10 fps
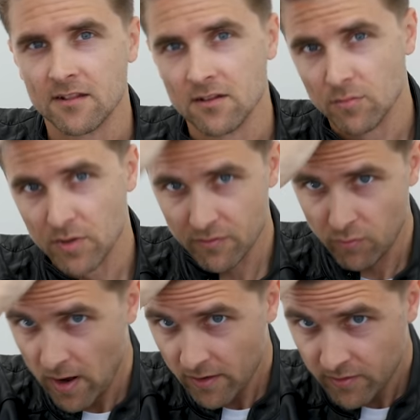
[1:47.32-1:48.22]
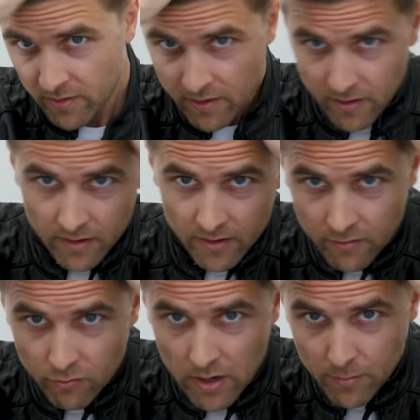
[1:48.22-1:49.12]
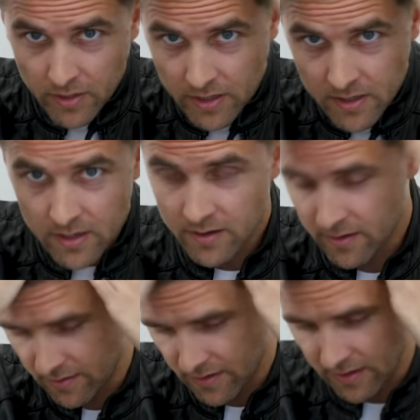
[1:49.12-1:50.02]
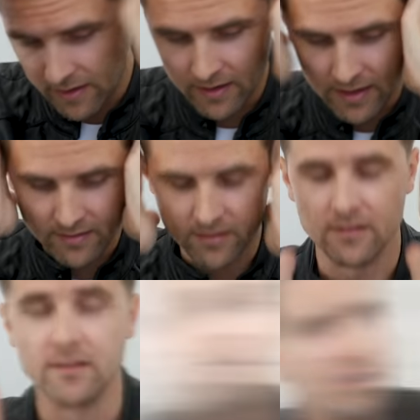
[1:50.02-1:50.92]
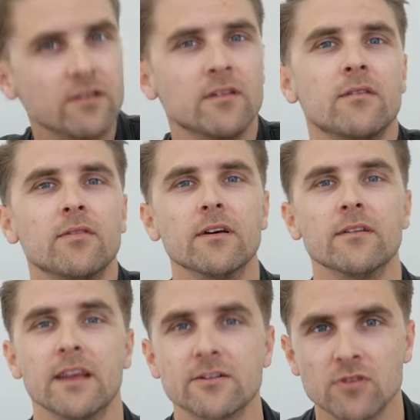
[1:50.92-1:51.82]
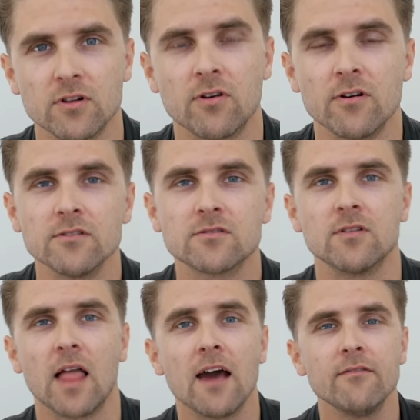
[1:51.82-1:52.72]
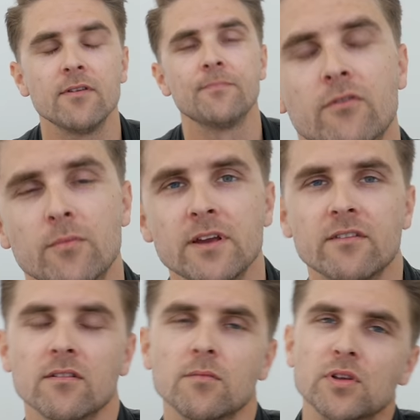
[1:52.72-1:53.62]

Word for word: and a little bit of wax and then wrap it in and then I can actually bring the natural curls to life. For me it's a